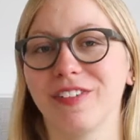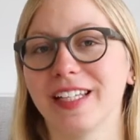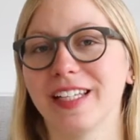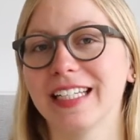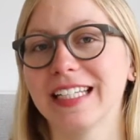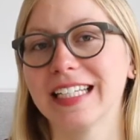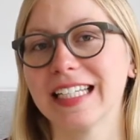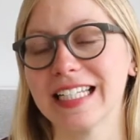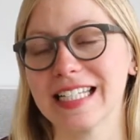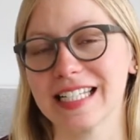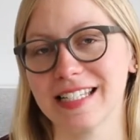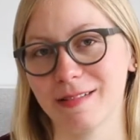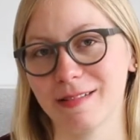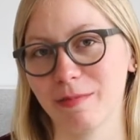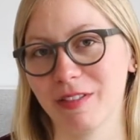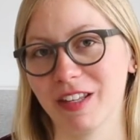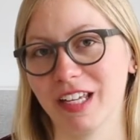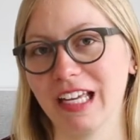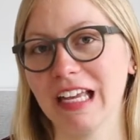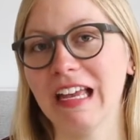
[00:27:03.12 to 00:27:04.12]
feeling in
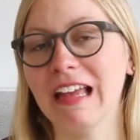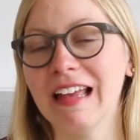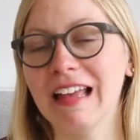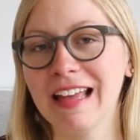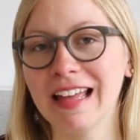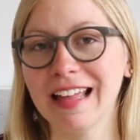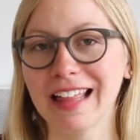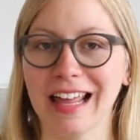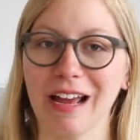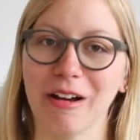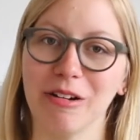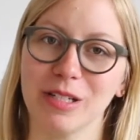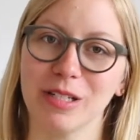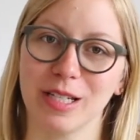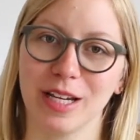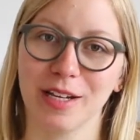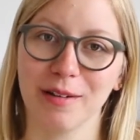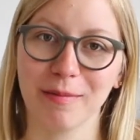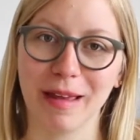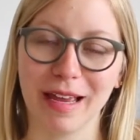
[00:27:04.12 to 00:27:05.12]
something that I was
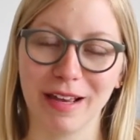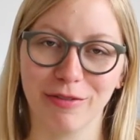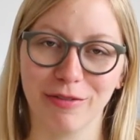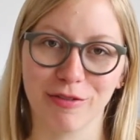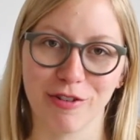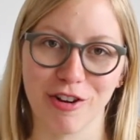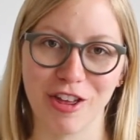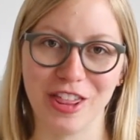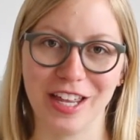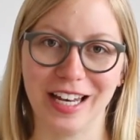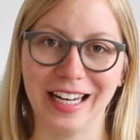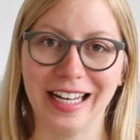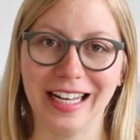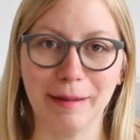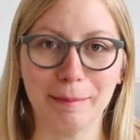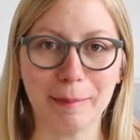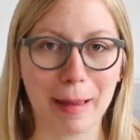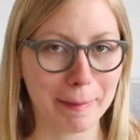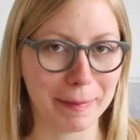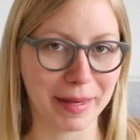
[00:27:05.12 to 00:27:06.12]
going to make for the
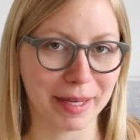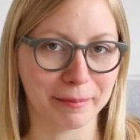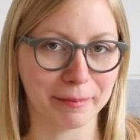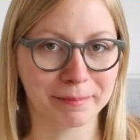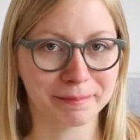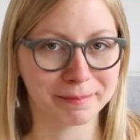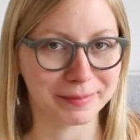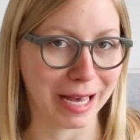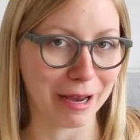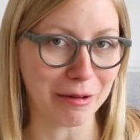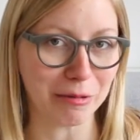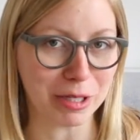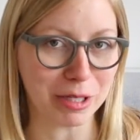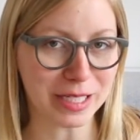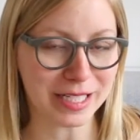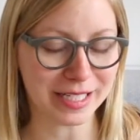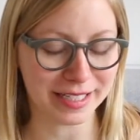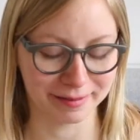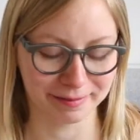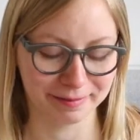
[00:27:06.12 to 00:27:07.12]
little baby that
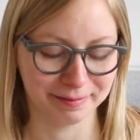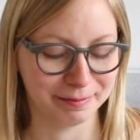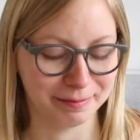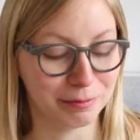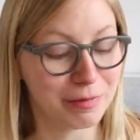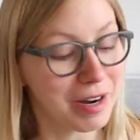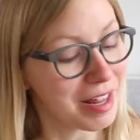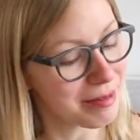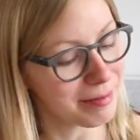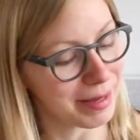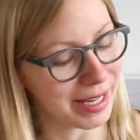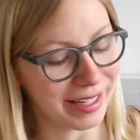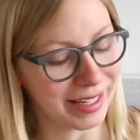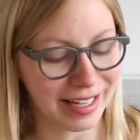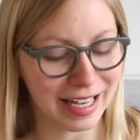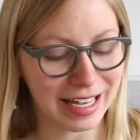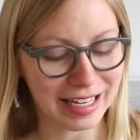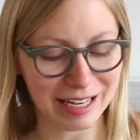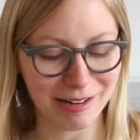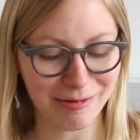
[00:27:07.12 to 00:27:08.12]
was with me
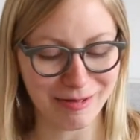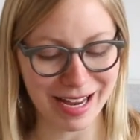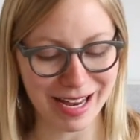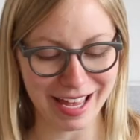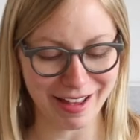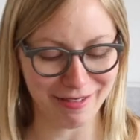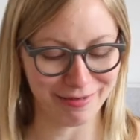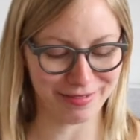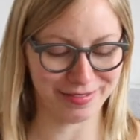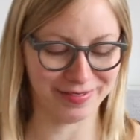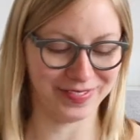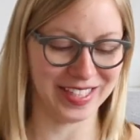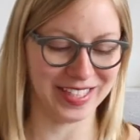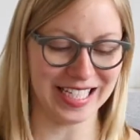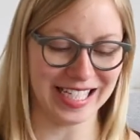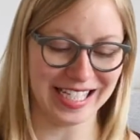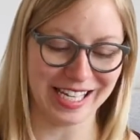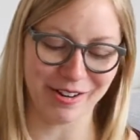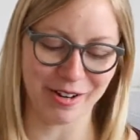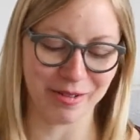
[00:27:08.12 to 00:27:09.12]
at EYF
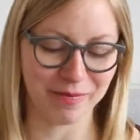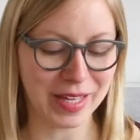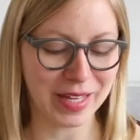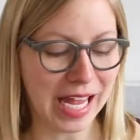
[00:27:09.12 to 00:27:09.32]
this year.